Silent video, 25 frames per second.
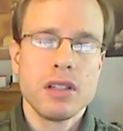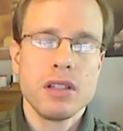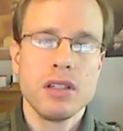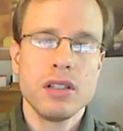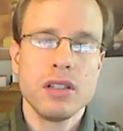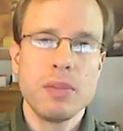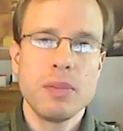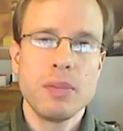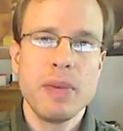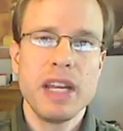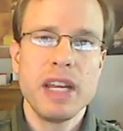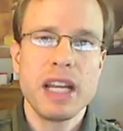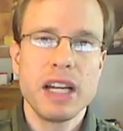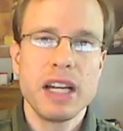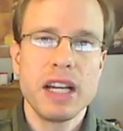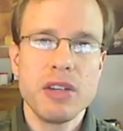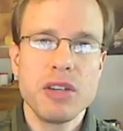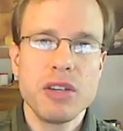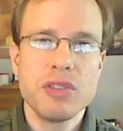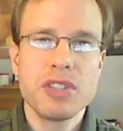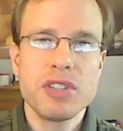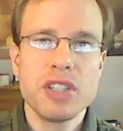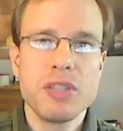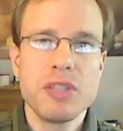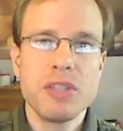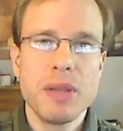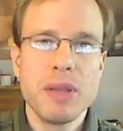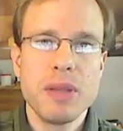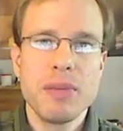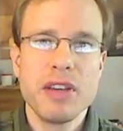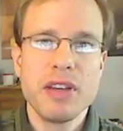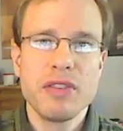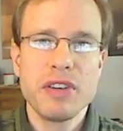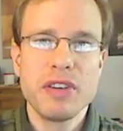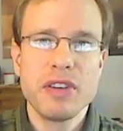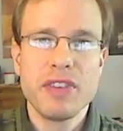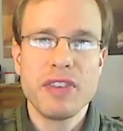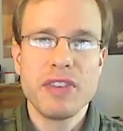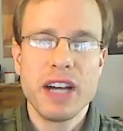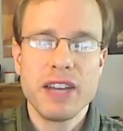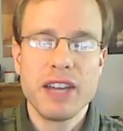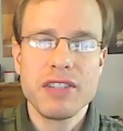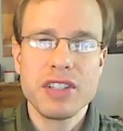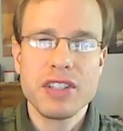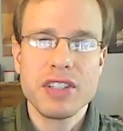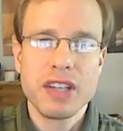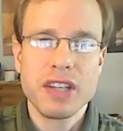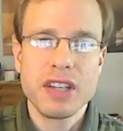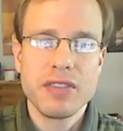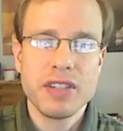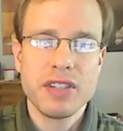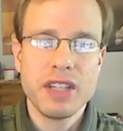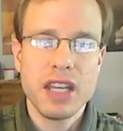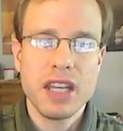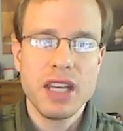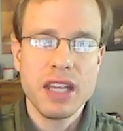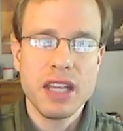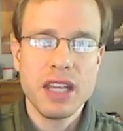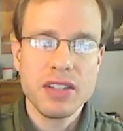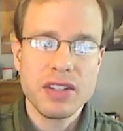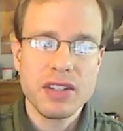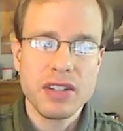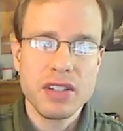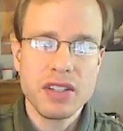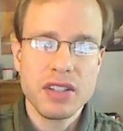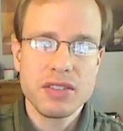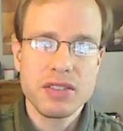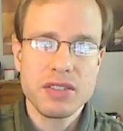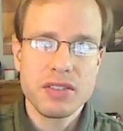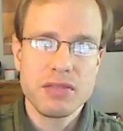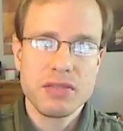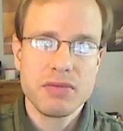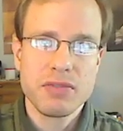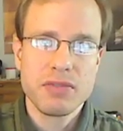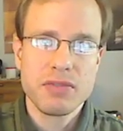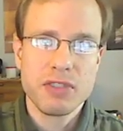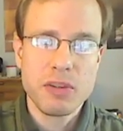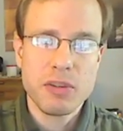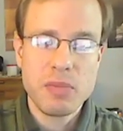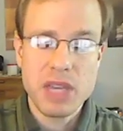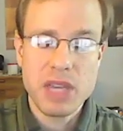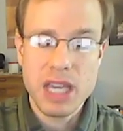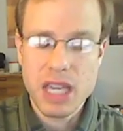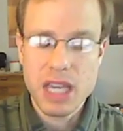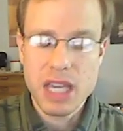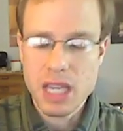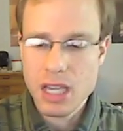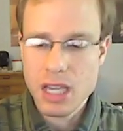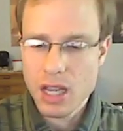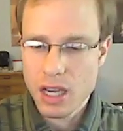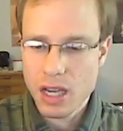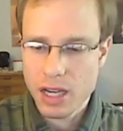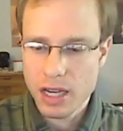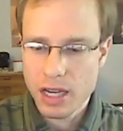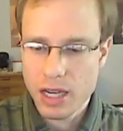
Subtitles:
depending on usage, maybe every 5 to 7 days, at least for me.